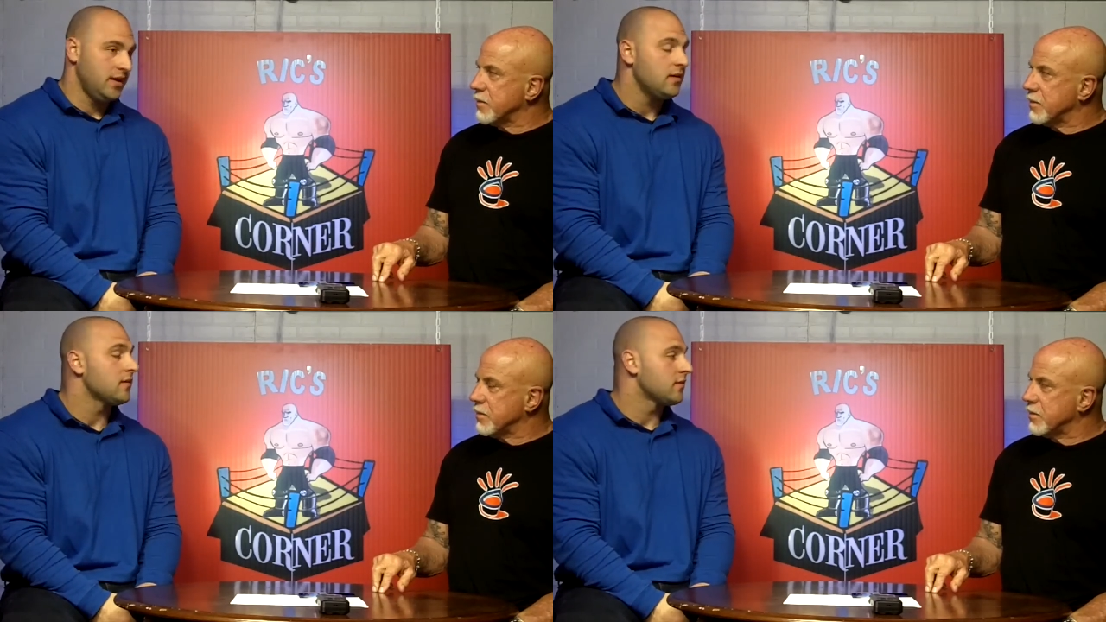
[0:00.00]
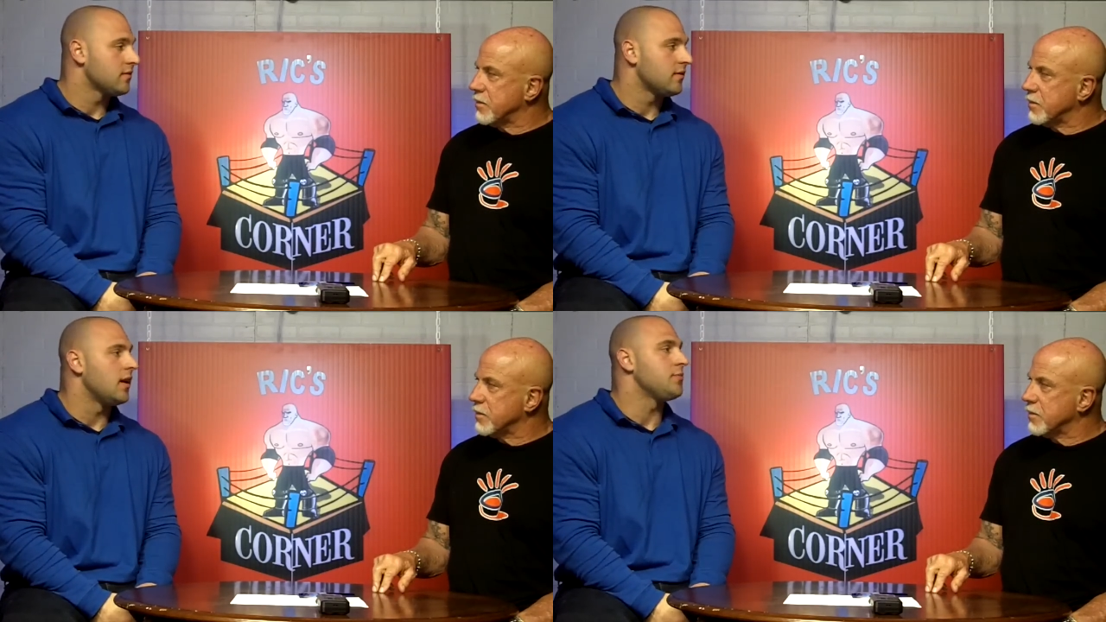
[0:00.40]
Speaker 1: Yeah,
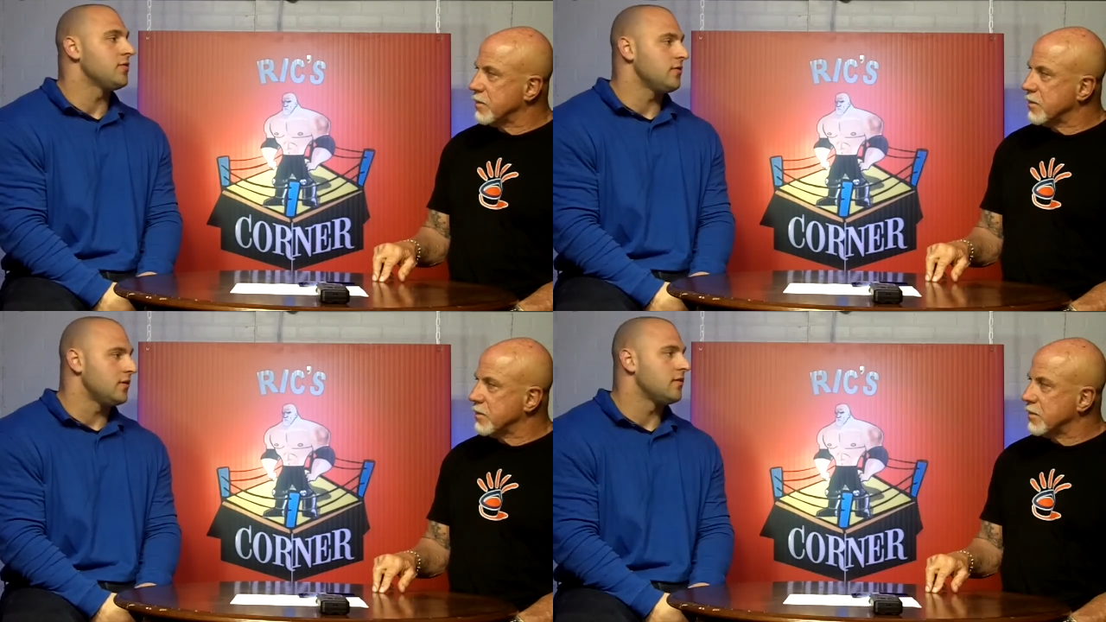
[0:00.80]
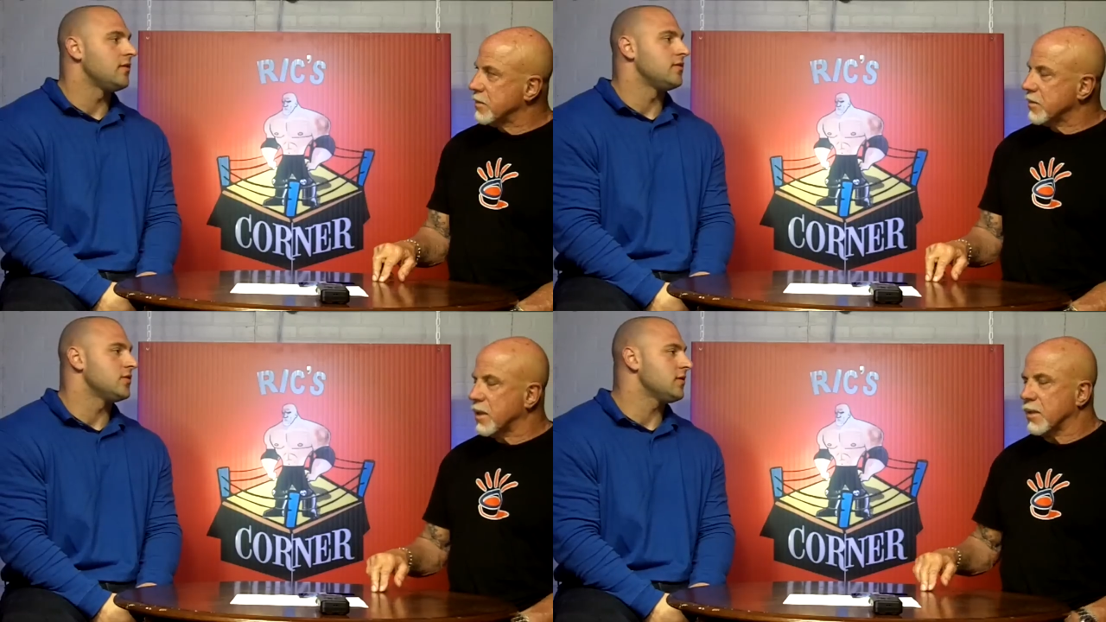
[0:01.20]
absolutely.
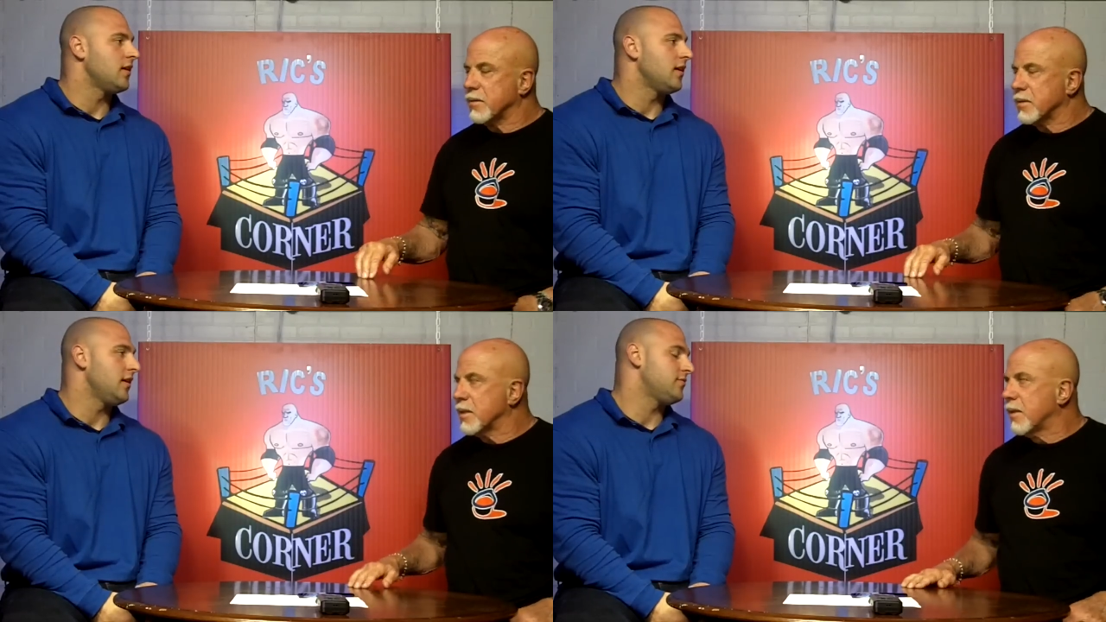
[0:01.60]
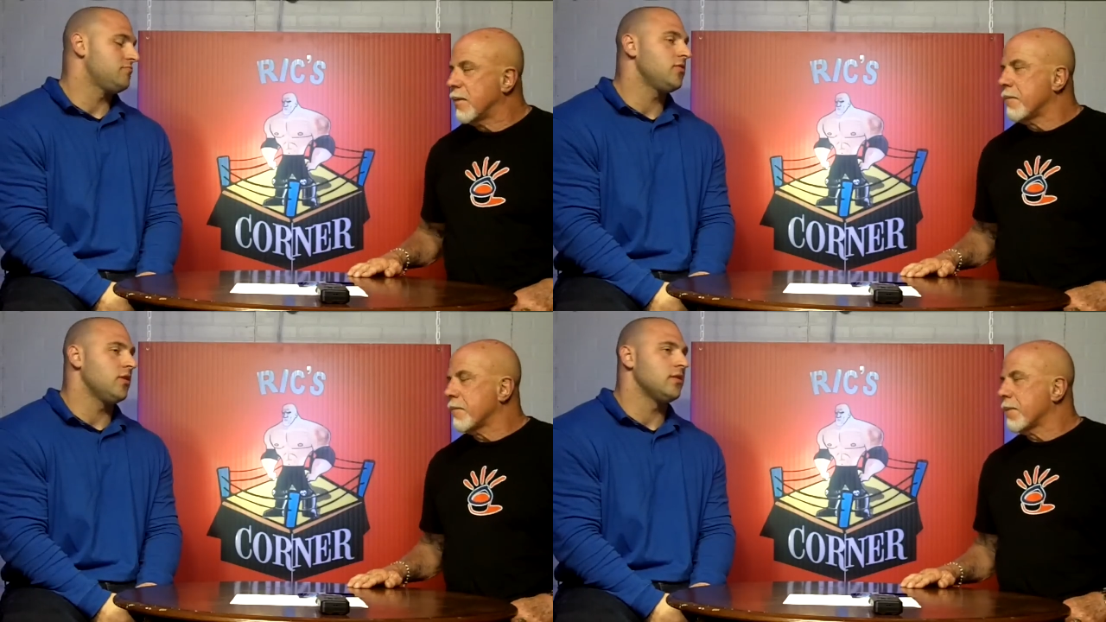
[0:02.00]
Just wow. Uh, it's
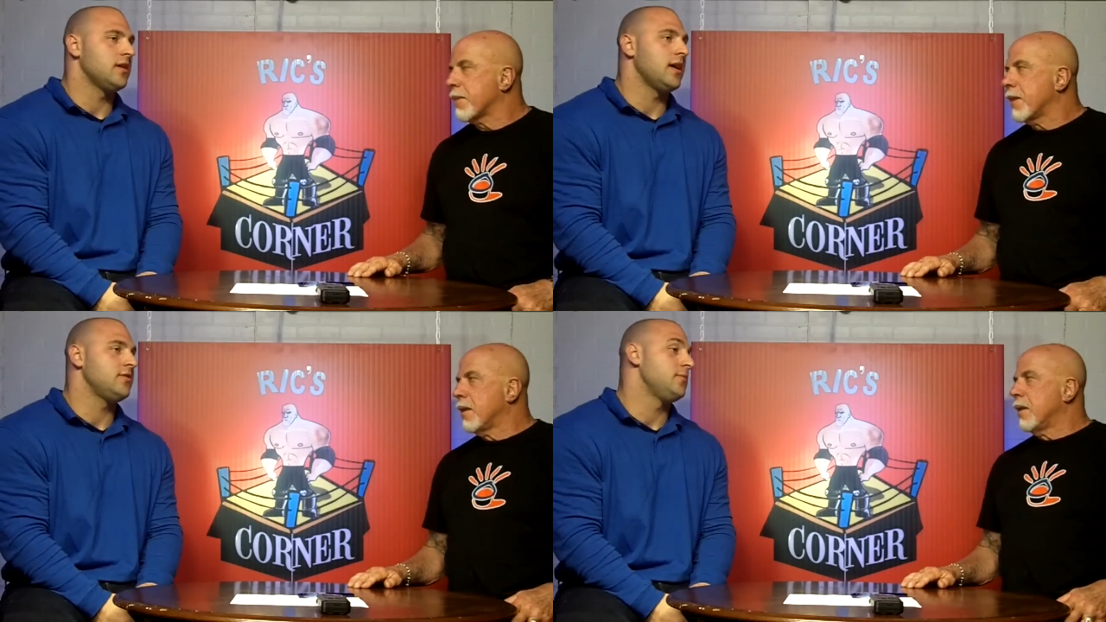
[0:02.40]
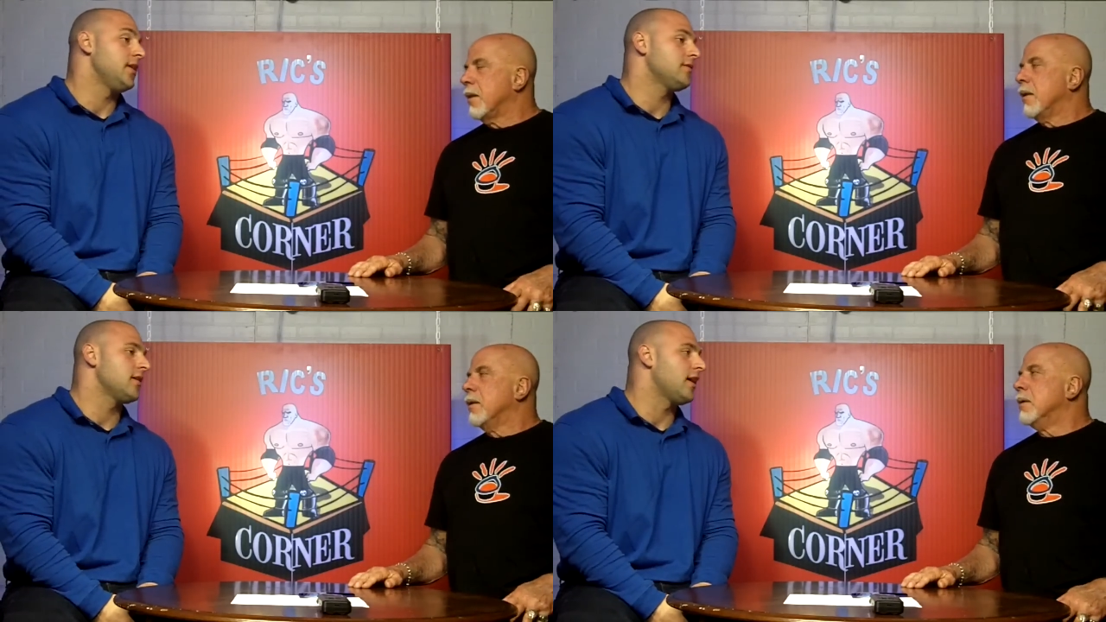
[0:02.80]
you know to
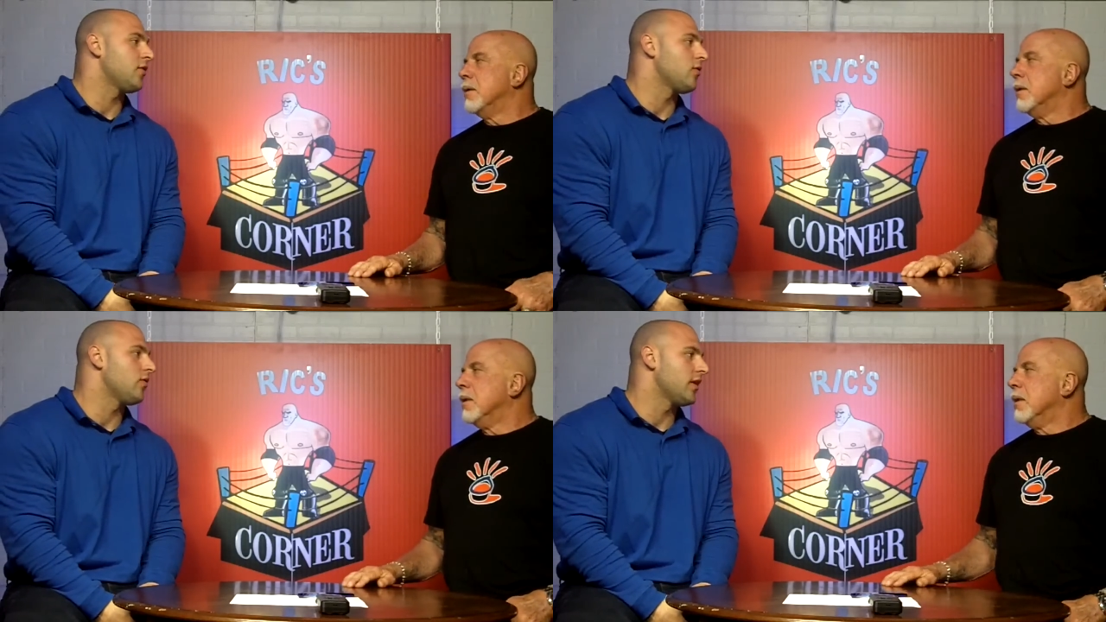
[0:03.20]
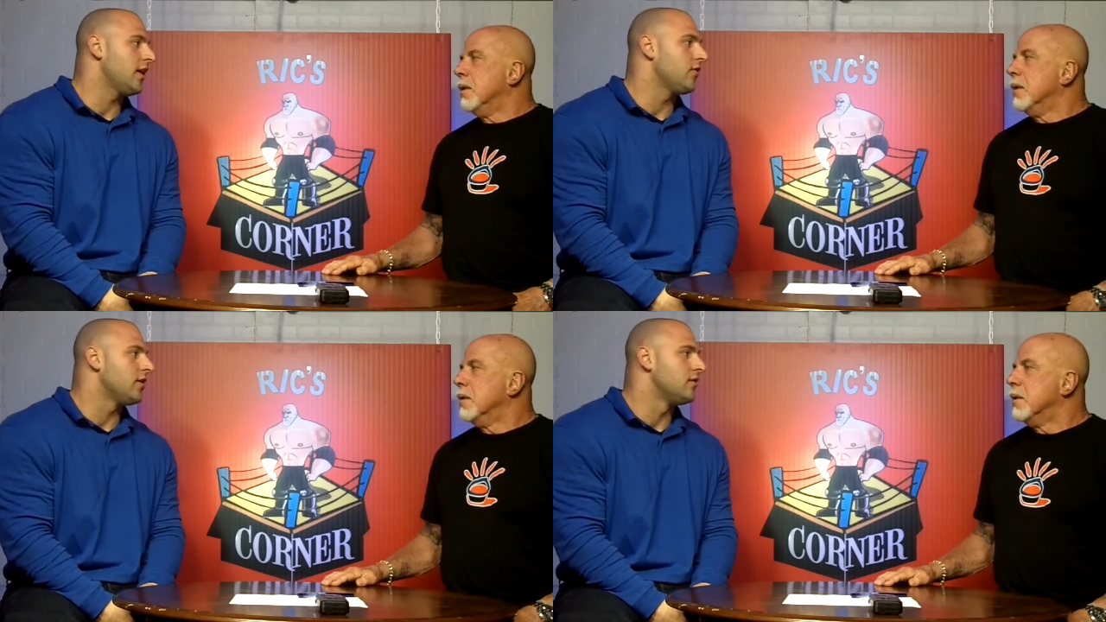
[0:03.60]
me it's a higher
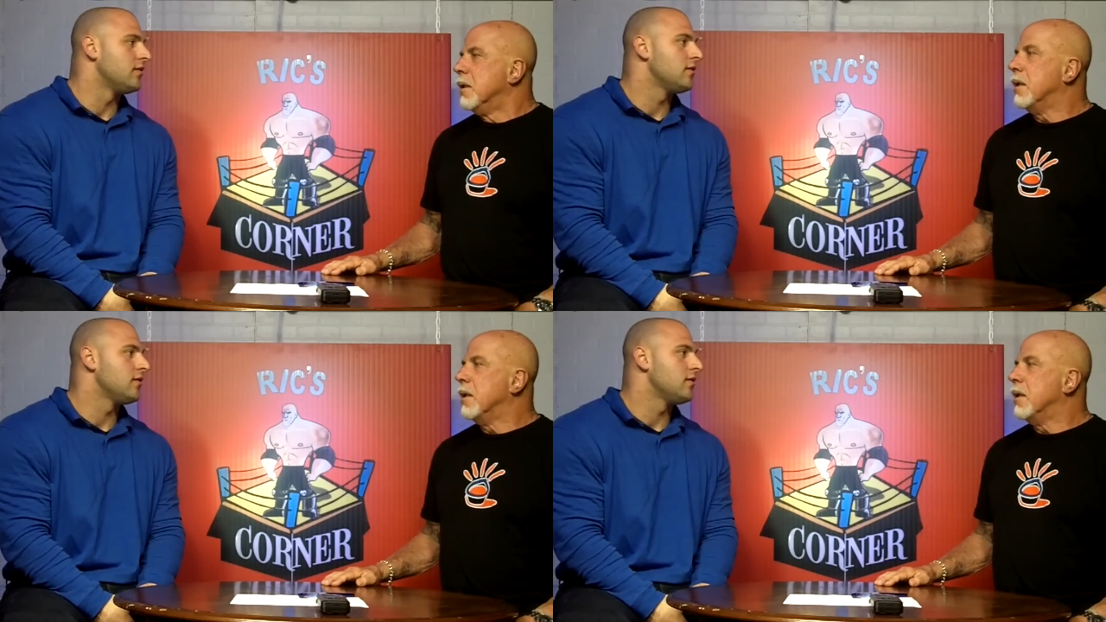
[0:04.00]
quality Gatorade.